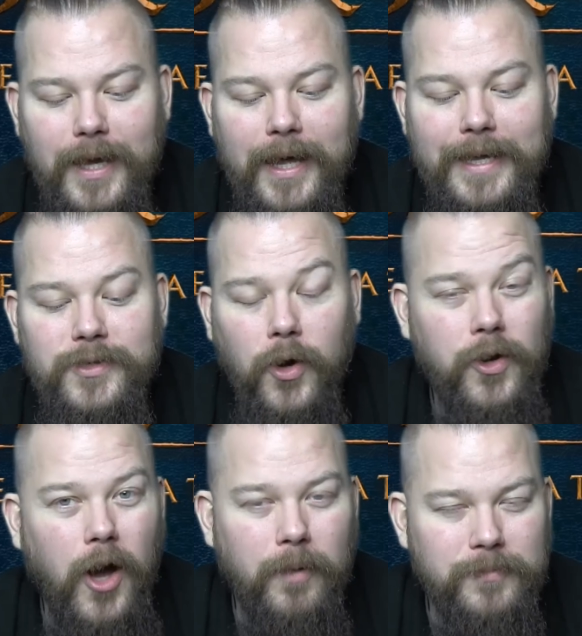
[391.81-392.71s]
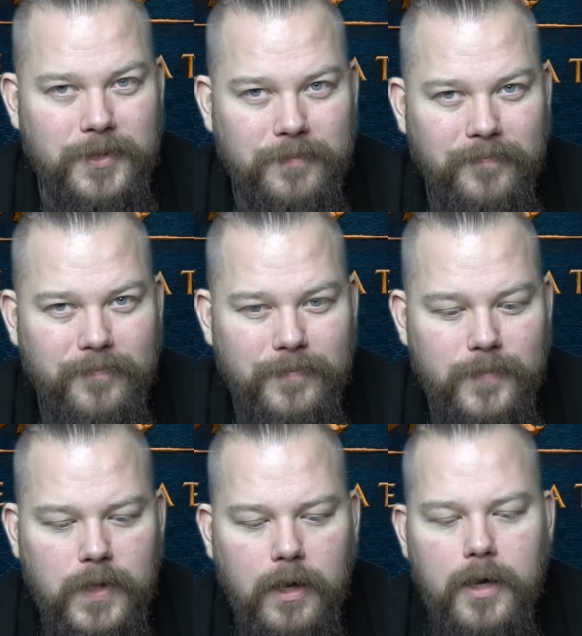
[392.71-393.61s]
And he's unarmed.
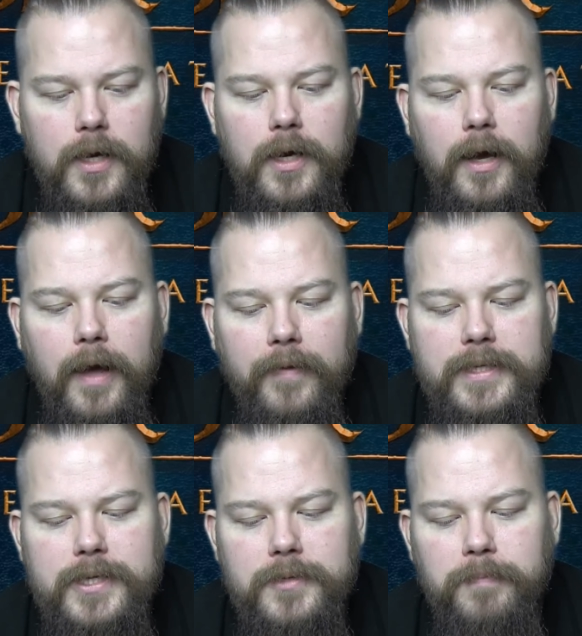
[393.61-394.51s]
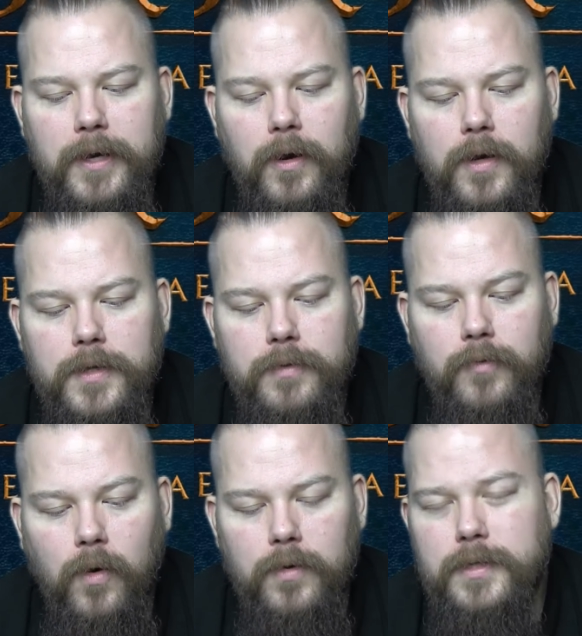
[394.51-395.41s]
And this is because, of
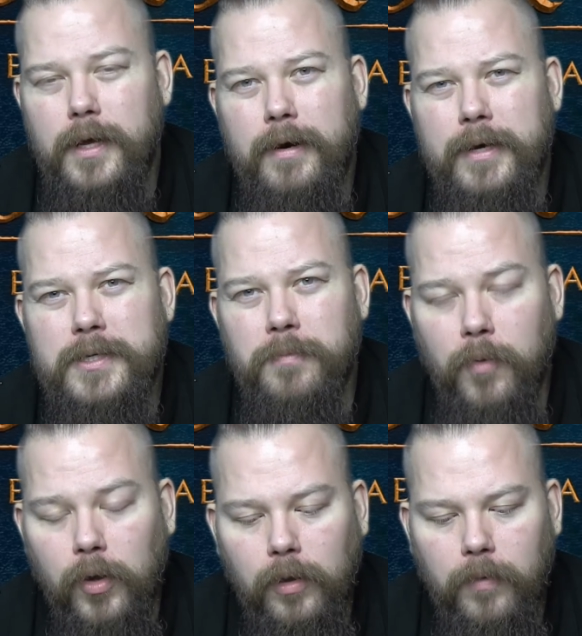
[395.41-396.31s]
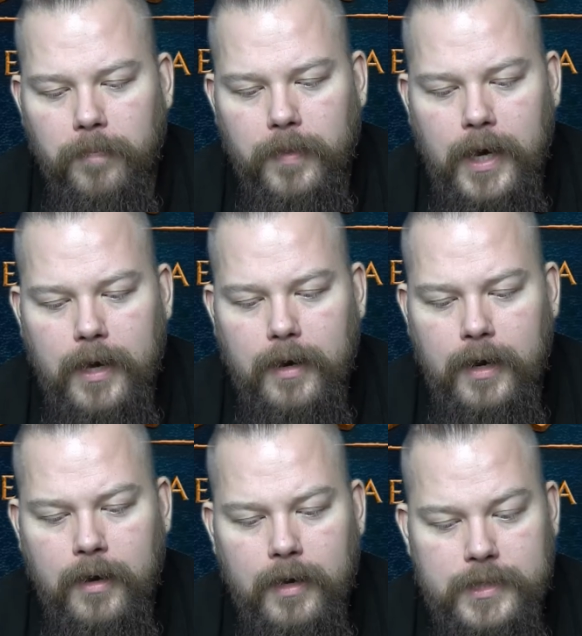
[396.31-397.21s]
course, there is a model
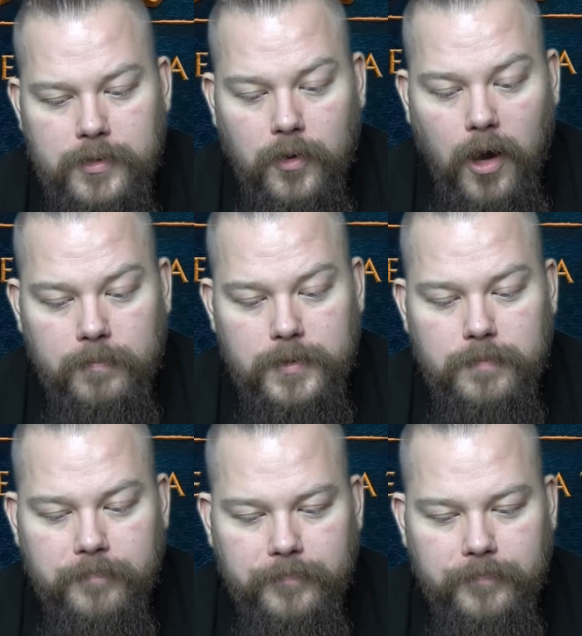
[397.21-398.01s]
that is unarmed,